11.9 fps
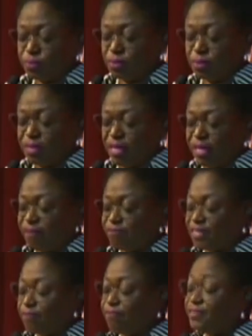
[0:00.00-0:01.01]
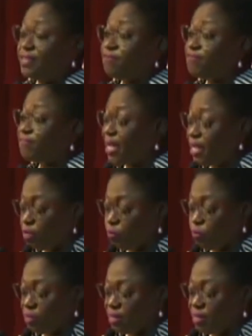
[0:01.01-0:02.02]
If they feel valued,